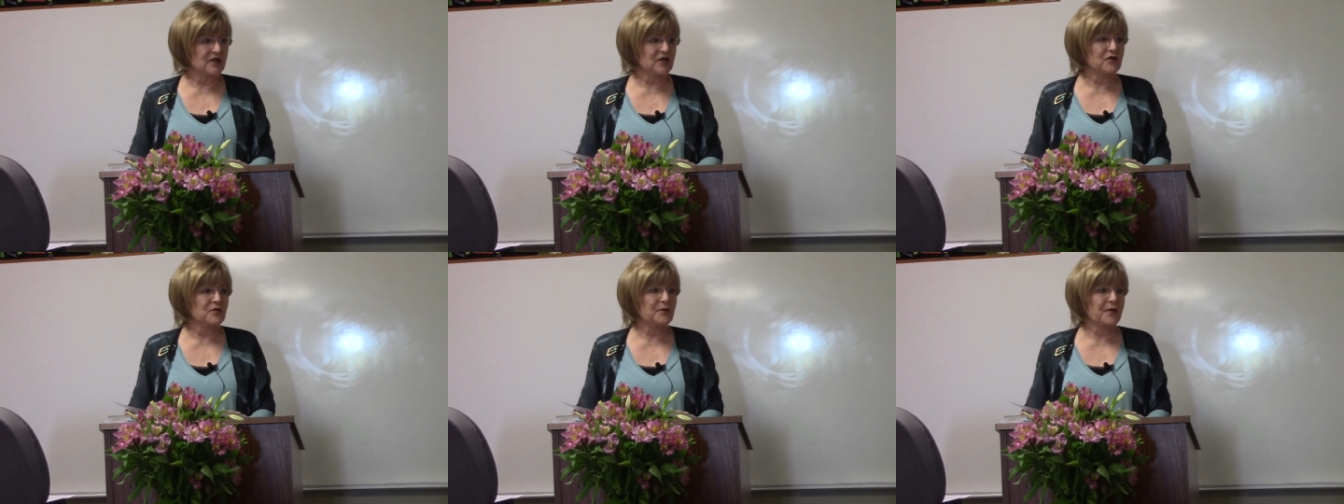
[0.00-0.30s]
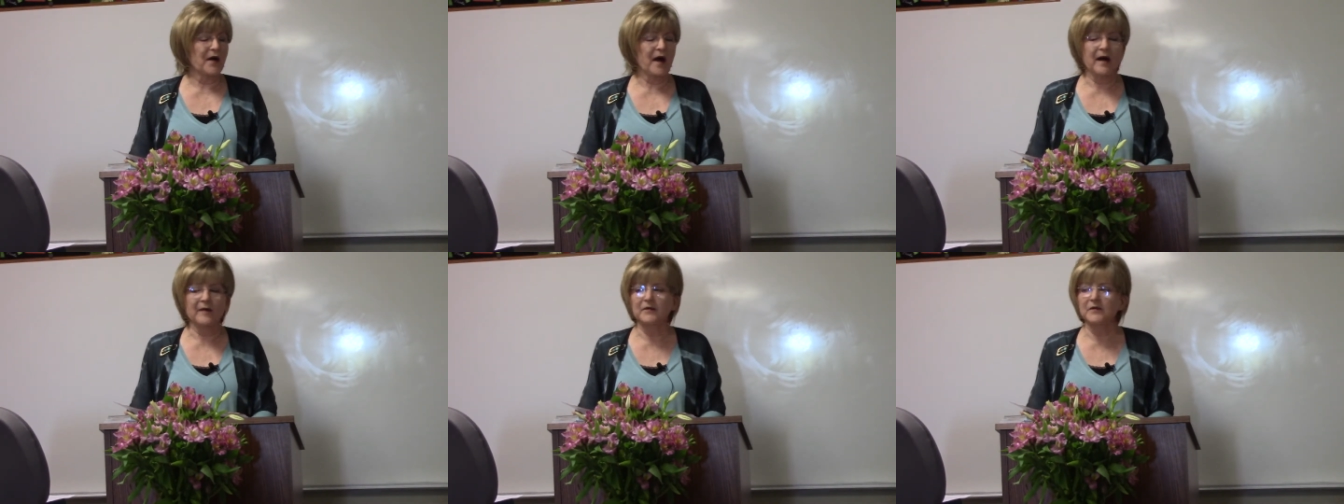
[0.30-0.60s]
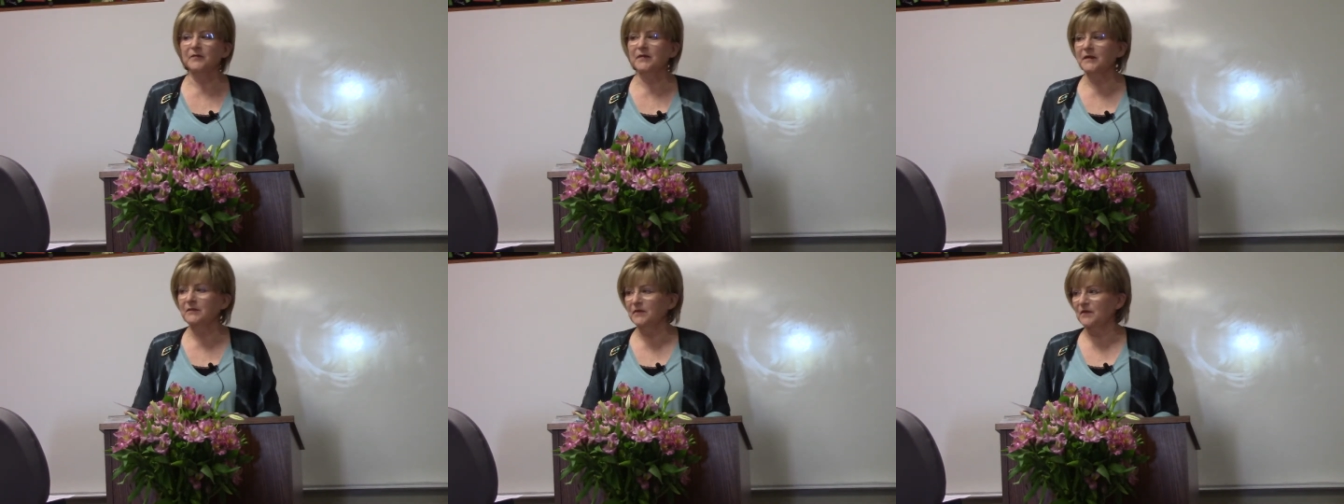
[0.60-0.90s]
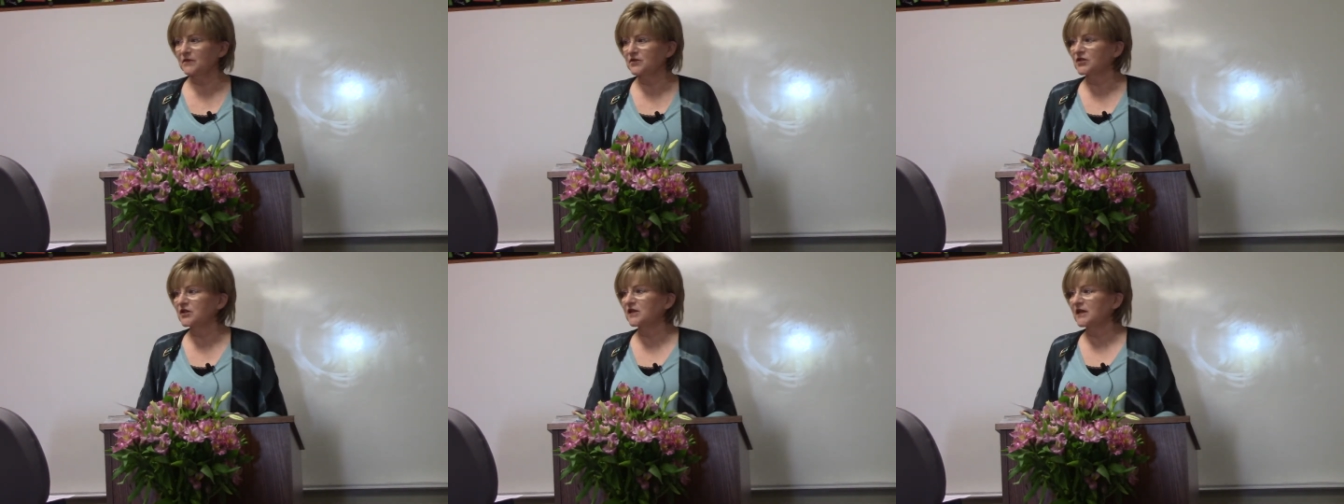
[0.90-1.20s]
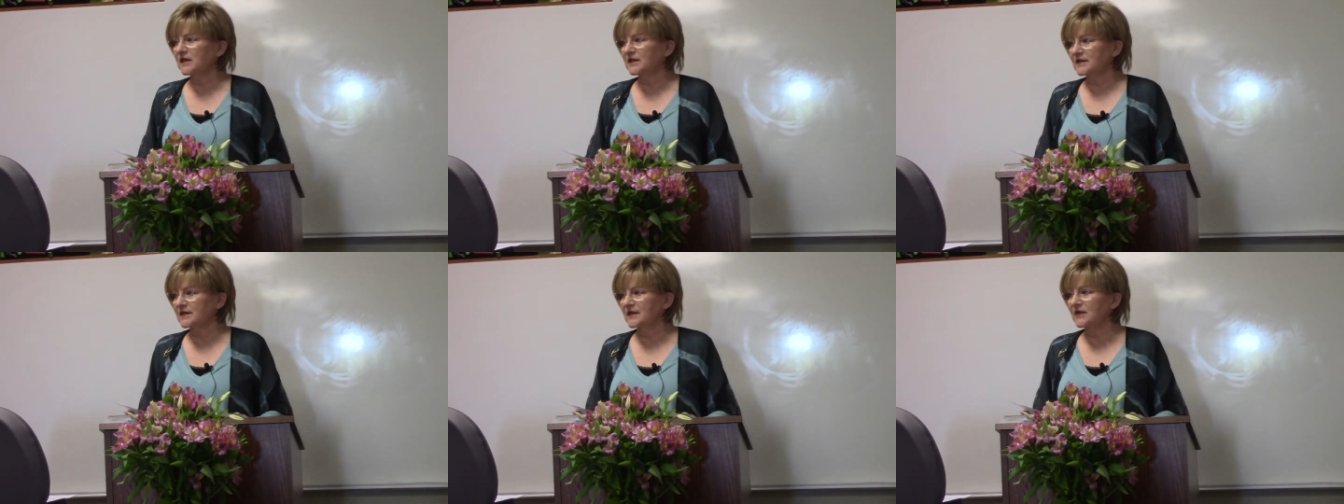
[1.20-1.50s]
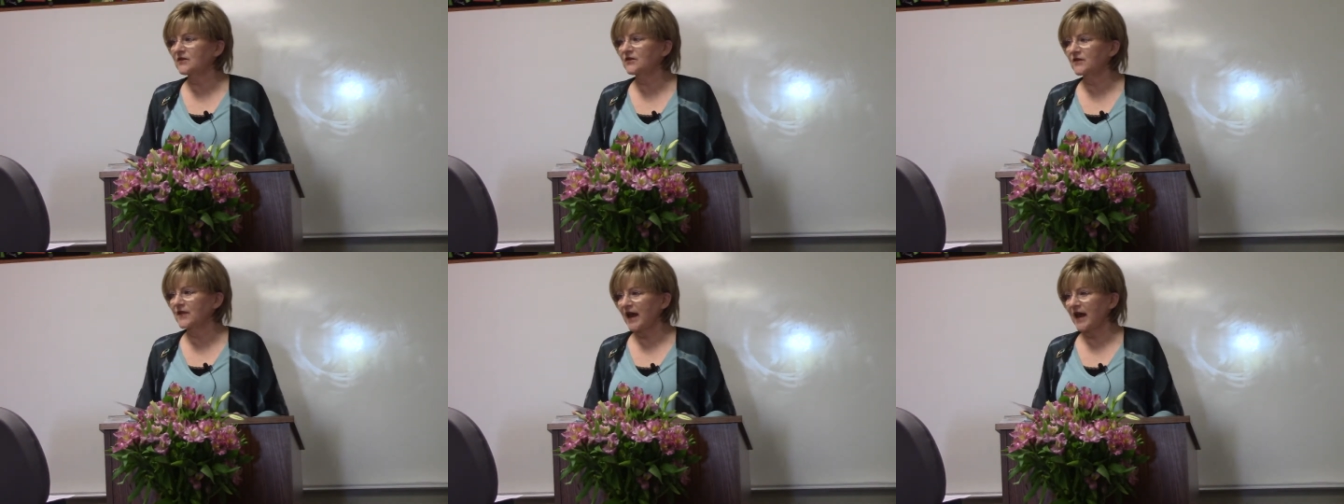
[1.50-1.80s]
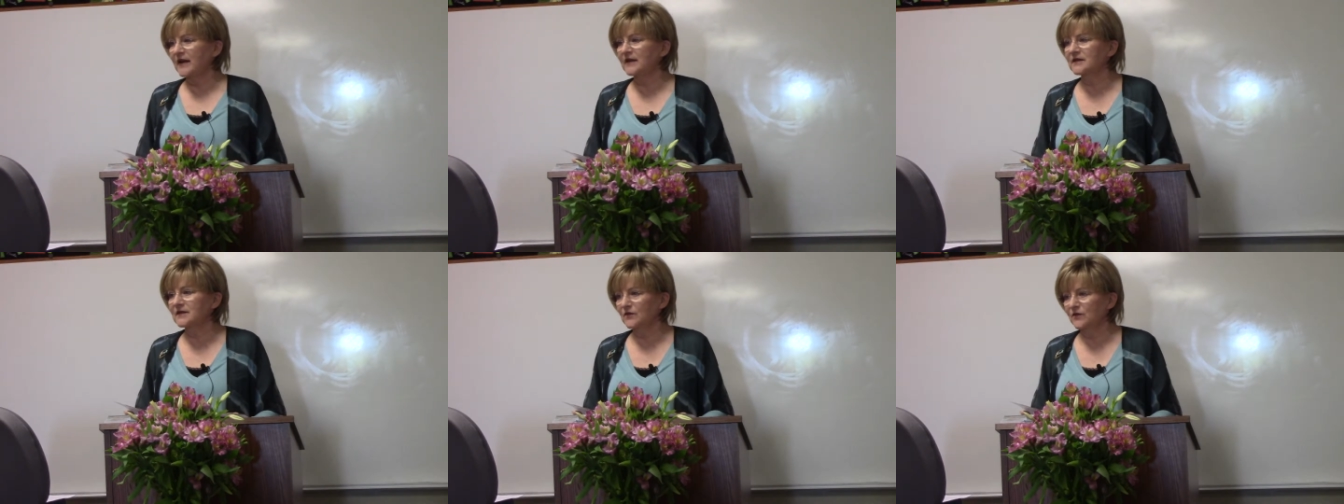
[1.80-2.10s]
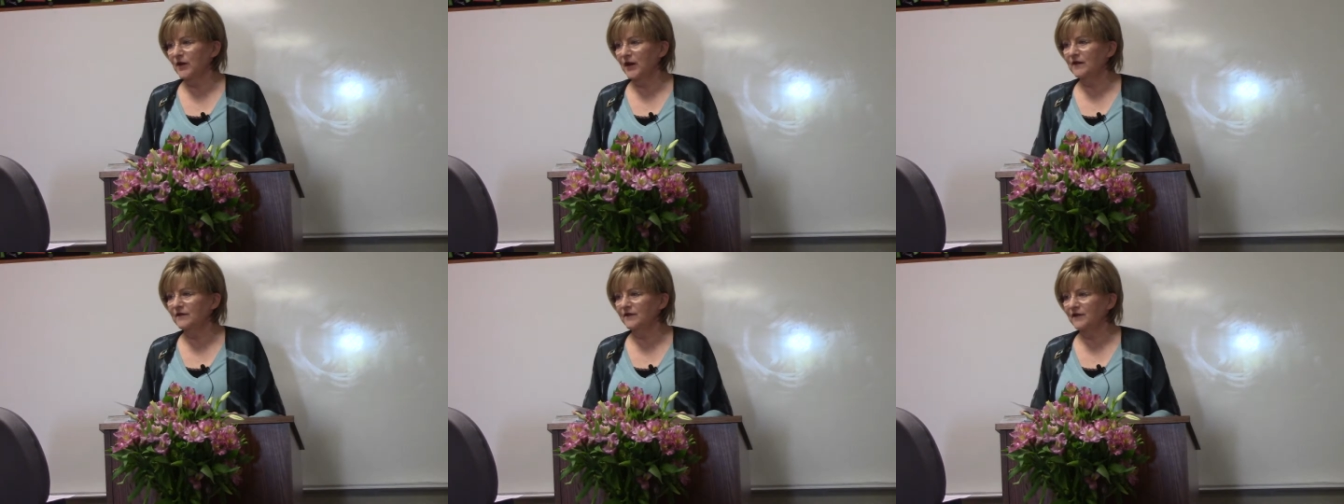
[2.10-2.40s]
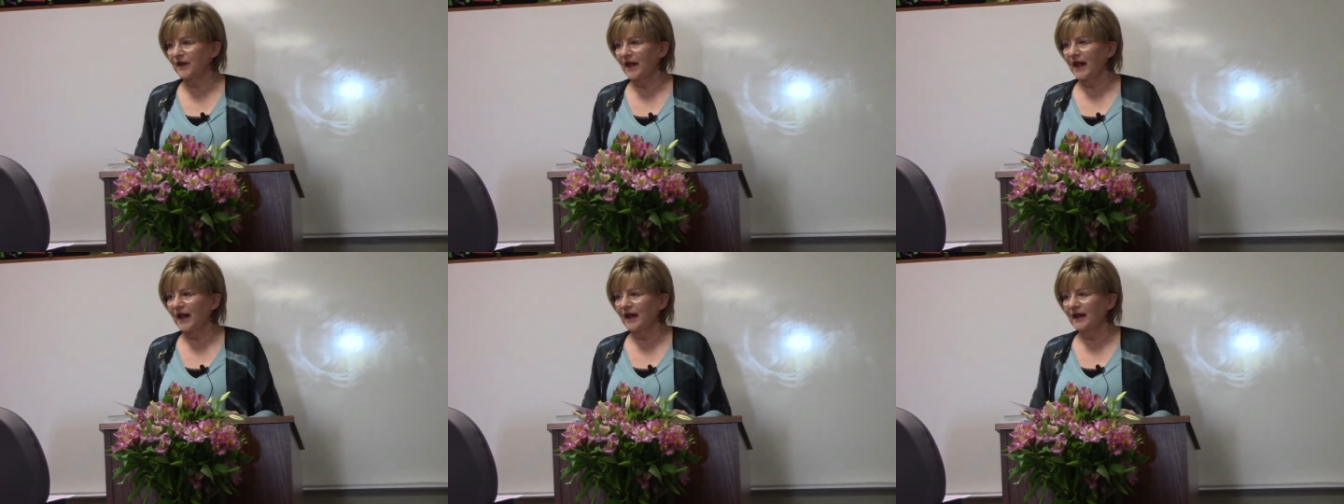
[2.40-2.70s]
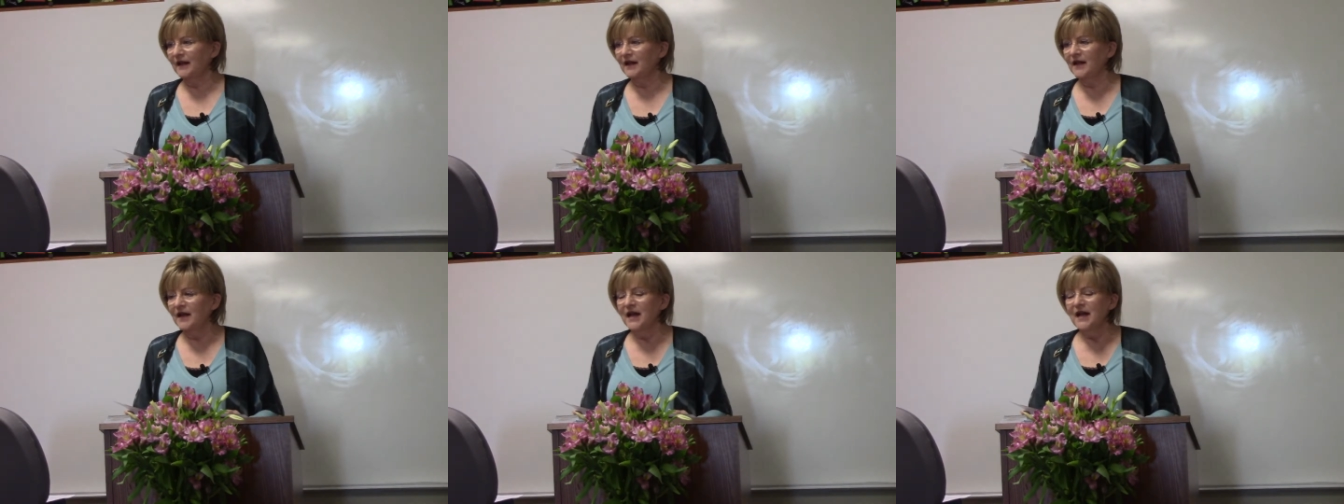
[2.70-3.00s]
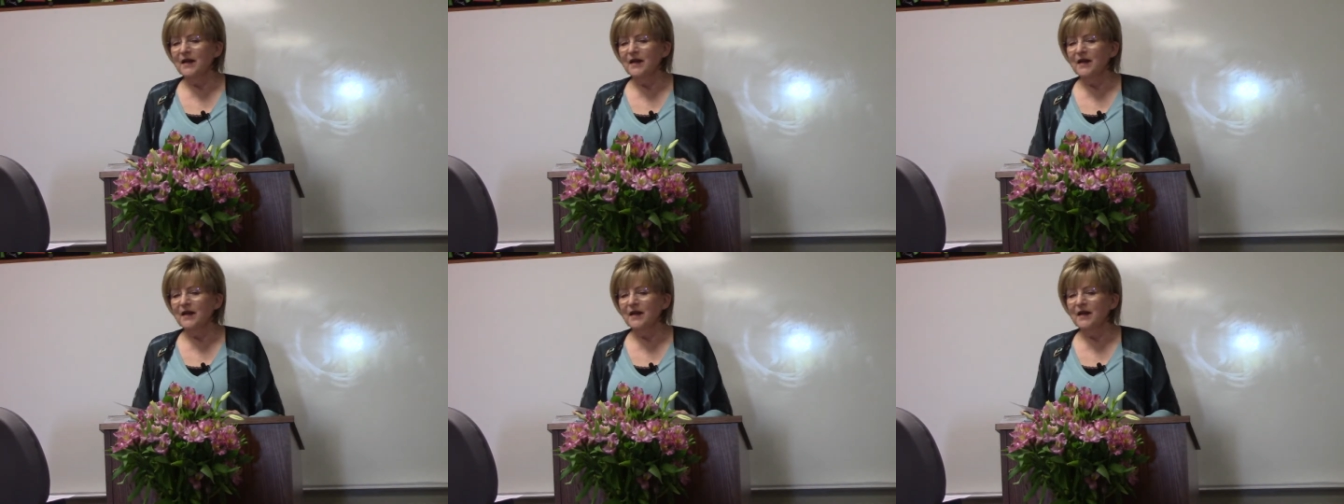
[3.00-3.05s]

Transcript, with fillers: you probably should consider that as a red flag